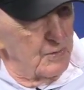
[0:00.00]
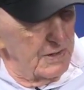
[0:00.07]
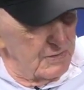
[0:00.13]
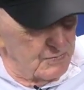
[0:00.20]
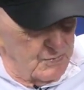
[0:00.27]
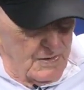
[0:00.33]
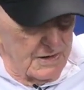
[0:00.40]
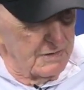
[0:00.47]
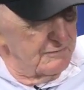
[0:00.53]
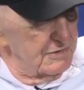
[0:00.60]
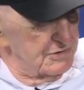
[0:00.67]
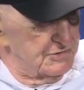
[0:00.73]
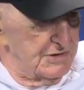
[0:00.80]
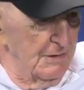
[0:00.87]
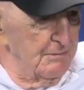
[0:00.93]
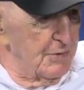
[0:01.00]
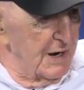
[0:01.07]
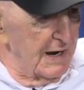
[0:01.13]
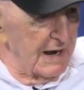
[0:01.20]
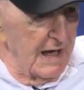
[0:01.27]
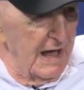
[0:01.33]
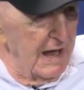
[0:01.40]
We was working for Jim
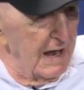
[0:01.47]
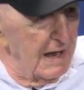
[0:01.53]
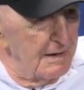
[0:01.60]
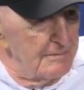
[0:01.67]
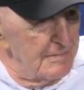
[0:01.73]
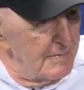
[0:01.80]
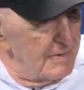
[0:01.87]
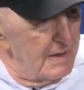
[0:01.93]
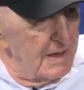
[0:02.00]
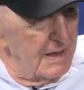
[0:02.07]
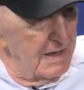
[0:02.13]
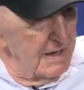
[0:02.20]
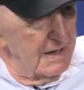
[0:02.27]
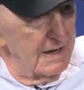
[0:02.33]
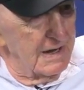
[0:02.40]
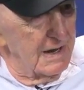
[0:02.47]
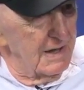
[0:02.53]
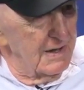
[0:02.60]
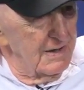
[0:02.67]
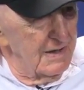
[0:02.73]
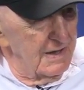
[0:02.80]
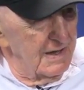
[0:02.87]
Brittingham, you
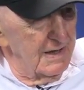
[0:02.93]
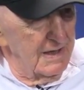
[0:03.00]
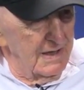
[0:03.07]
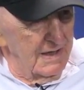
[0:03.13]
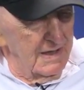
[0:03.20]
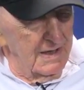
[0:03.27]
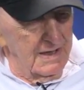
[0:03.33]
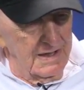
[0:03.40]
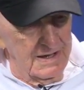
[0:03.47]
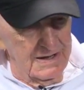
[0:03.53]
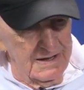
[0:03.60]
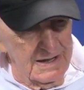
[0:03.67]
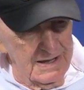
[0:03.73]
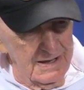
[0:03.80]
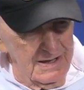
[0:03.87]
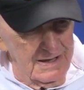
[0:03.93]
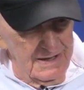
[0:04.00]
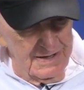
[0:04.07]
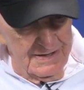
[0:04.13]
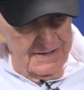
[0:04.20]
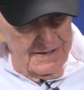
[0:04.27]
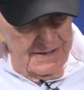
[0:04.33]
know. And then
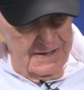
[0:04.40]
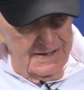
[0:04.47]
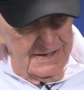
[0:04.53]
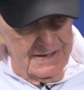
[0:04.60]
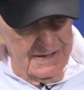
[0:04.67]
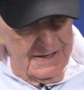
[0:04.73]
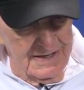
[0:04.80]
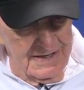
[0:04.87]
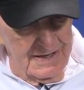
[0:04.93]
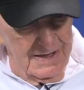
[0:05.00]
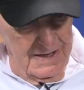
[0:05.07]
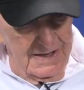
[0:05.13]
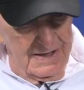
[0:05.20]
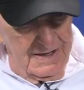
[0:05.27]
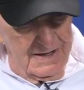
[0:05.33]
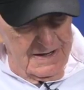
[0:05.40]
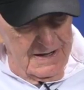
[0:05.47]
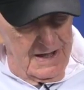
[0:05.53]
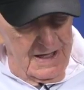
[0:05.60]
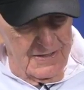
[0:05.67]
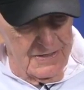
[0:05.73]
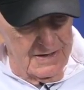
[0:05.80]

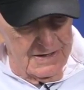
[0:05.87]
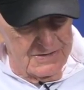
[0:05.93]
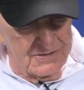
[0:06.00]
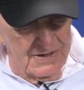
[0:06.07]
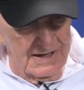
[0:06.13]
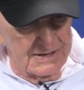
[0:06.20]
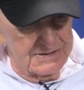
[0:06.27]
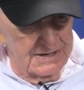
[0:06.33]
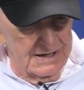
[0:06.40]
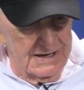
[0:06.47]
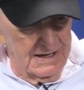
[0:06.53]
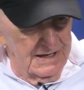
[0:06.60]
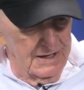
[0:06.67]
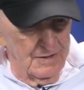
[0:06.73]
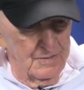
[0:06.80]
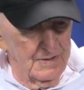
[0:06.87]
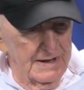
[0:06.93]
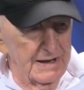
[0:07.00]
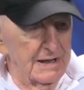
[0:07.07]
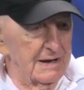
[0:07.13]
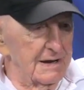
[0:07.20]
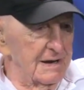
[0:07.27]
nothing. So I said, to hell
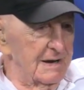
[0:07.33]
with it.